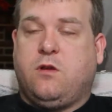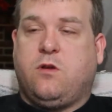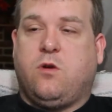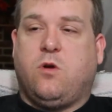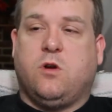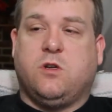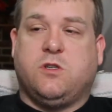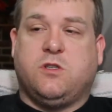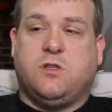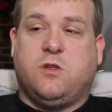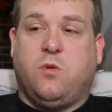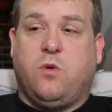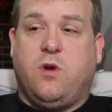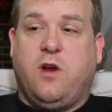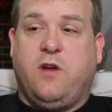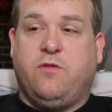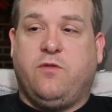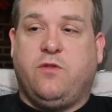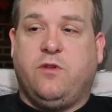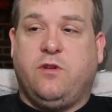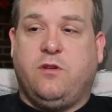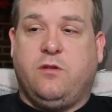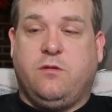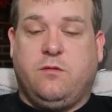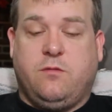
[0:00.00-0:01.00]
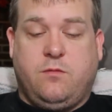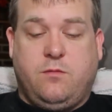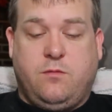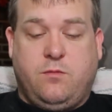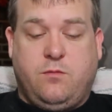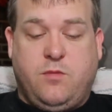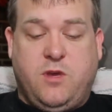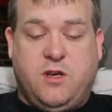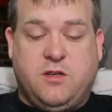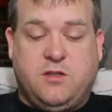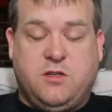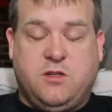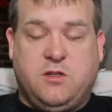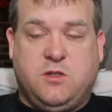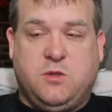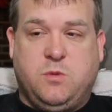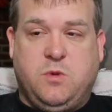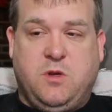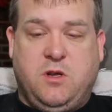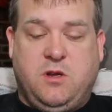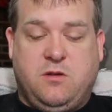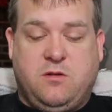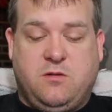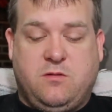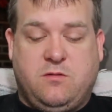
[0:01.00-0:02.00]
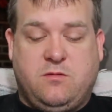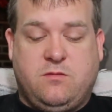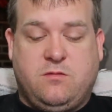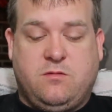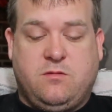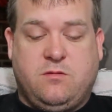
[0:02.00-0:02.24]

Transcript: of course, the wife would message me.